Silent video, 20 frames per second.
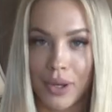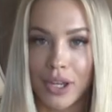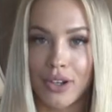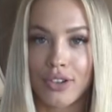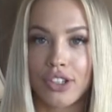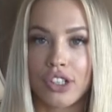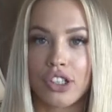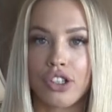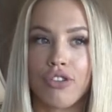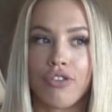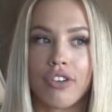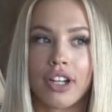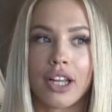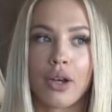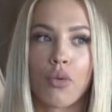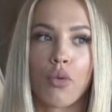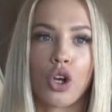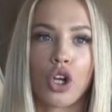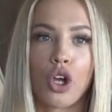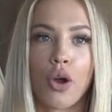because you
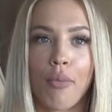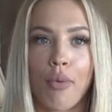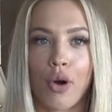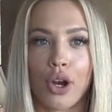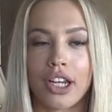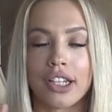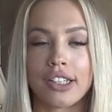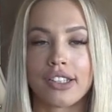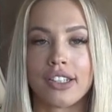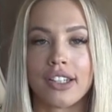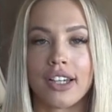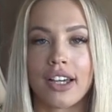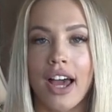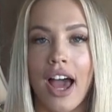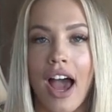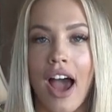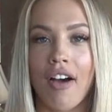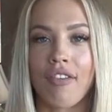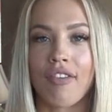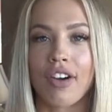really want your body to
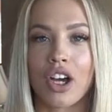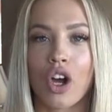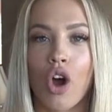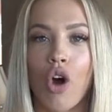have a